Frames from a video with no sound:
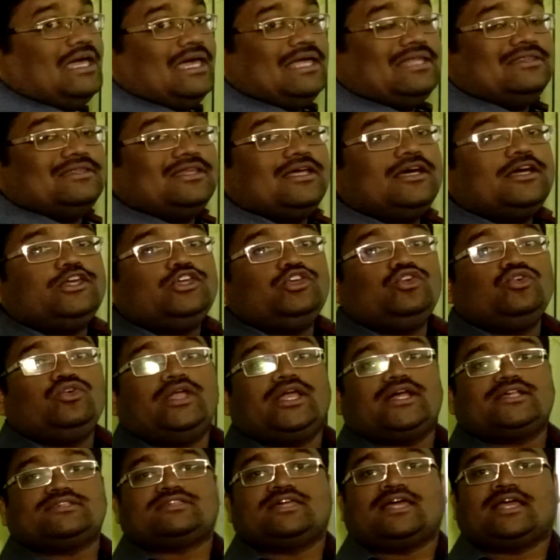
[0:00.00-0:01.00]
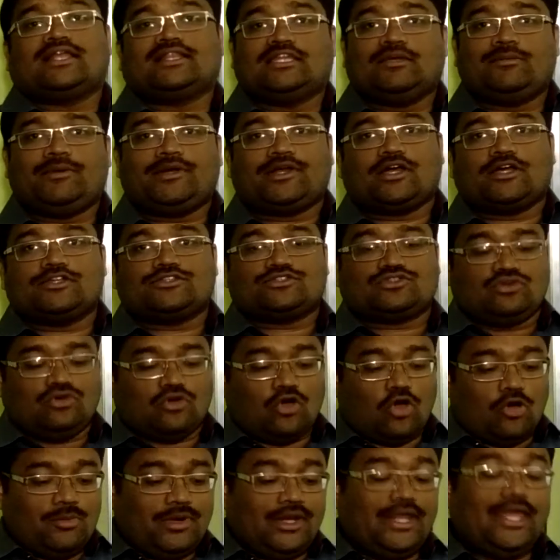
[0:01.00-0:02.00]
in the urea cycle. They might ask you
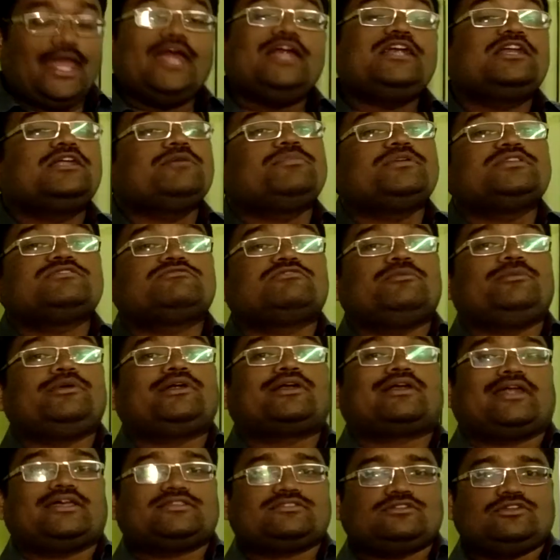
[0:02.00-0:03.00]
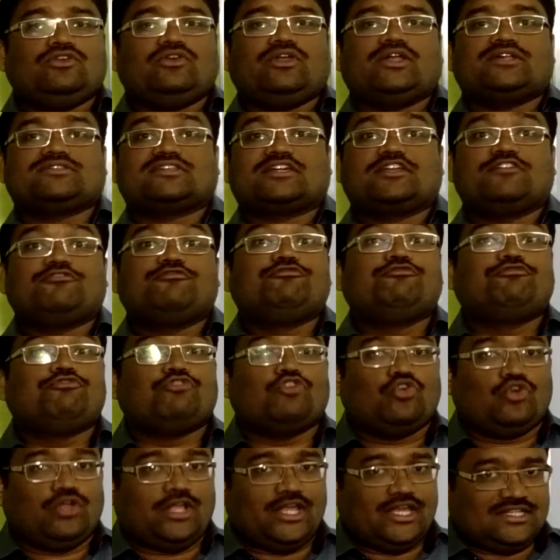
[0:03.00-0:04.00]
how many ATPs will be utilized in urea cycle.
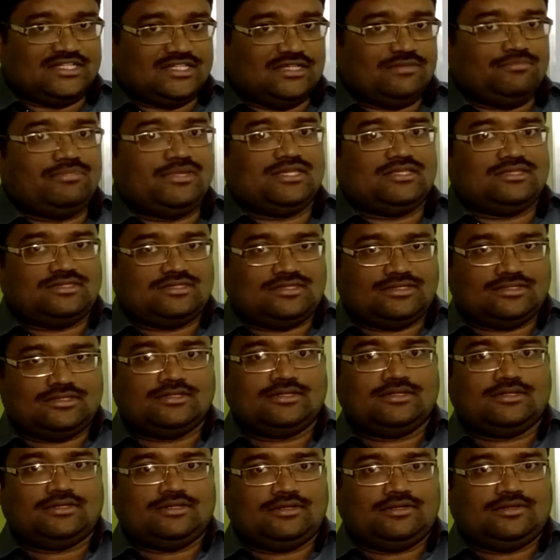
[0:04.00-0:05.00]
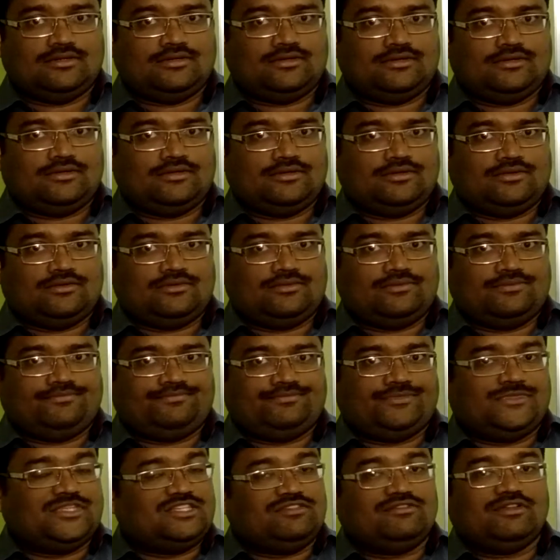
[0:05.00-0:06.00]
4 ATPs.
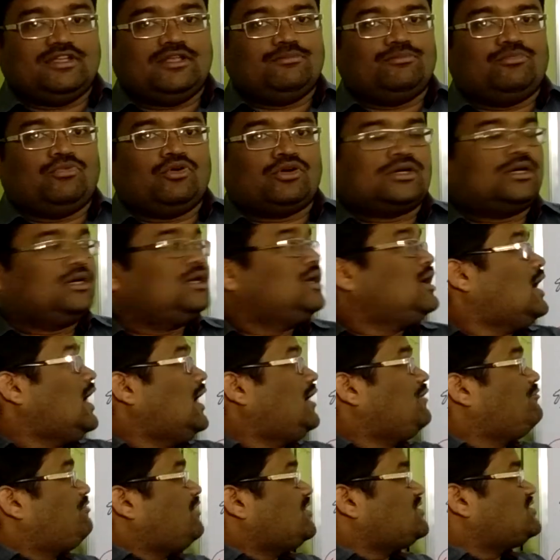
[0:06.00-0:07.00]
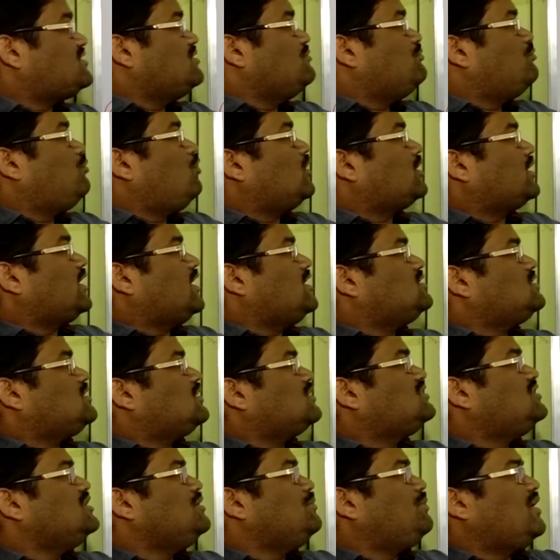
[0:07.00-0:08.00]
This is very important. And first important
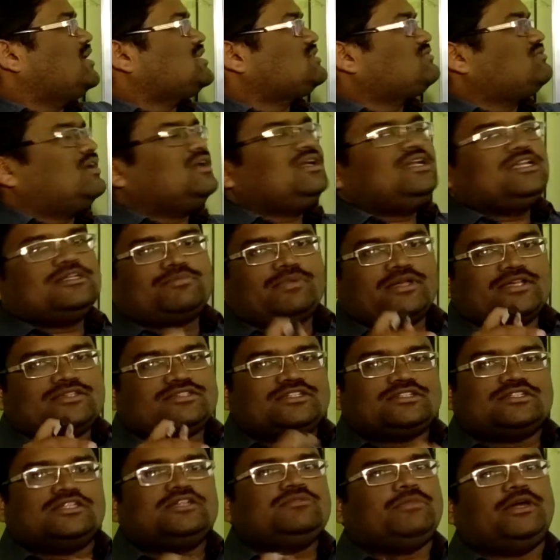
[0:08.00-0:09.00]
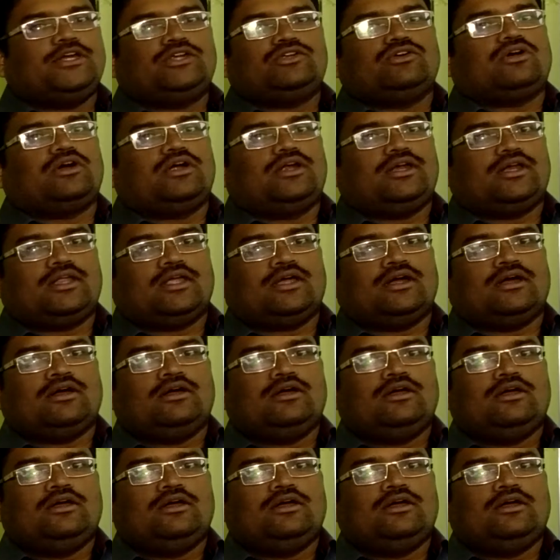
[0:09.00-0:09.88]
enzyme CPS1 is present in mitochondria.